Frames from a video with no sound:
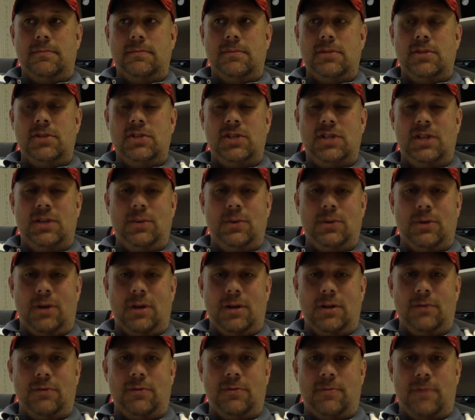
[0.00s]
she went on
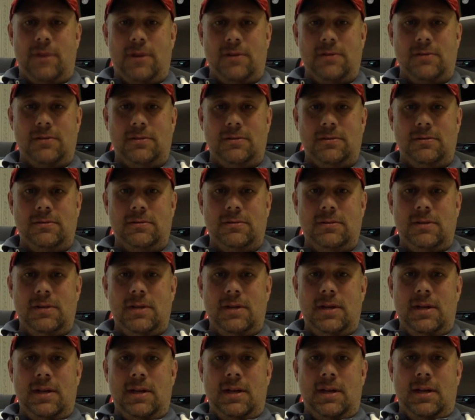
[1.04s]
it with my uncle.
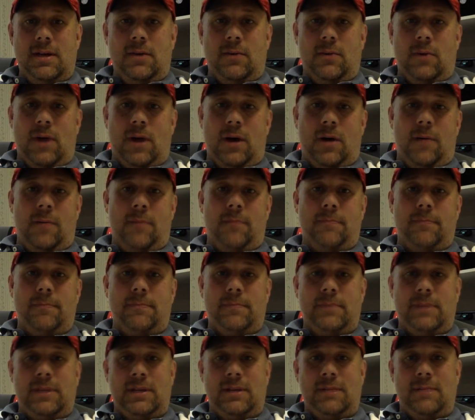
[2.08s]
While
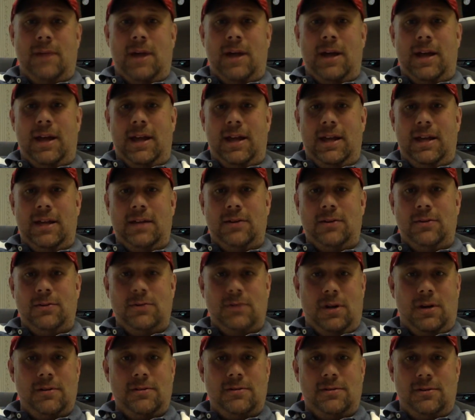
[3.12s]
me and my aunt, who's
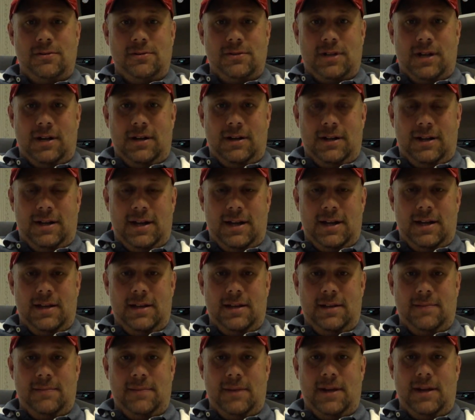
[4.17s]
also a scaredy cat,
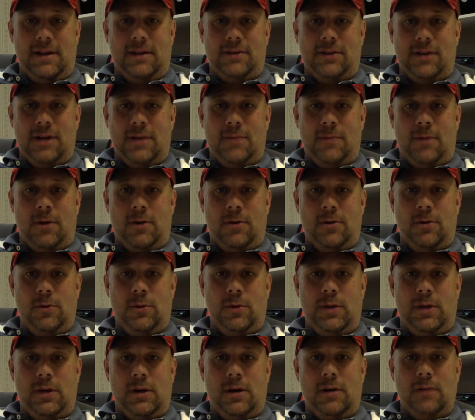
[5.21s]
and my grandma, who we
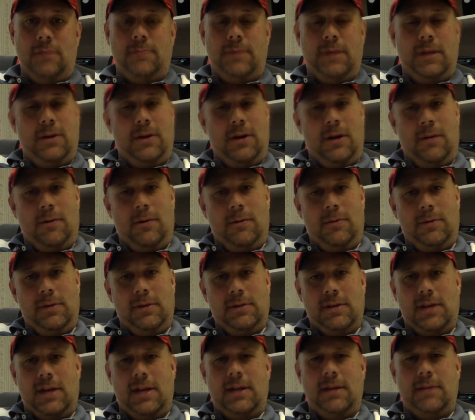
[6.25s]
called Big Grandma, because
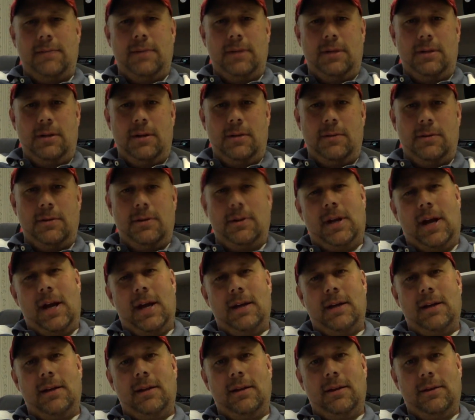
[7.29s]
I had a big grandma and I had
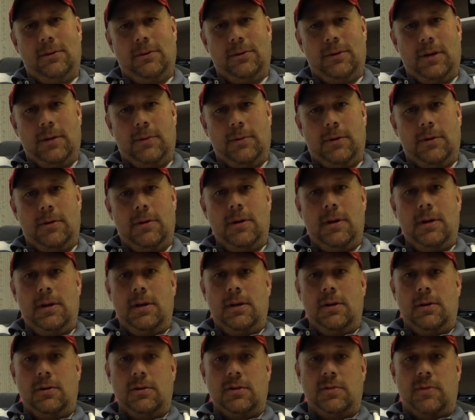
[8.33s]
a little grandma.
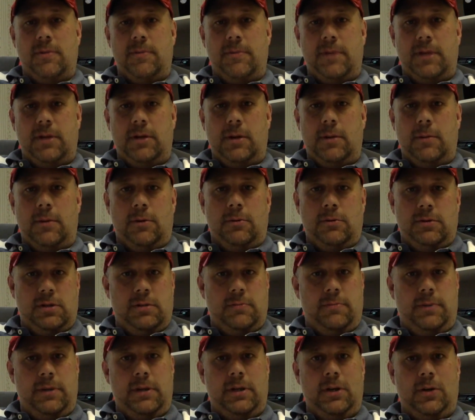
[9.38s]
Of course, my big grandma was a
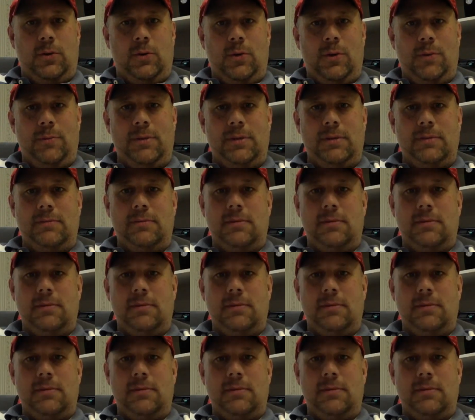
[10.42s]
bigger woman.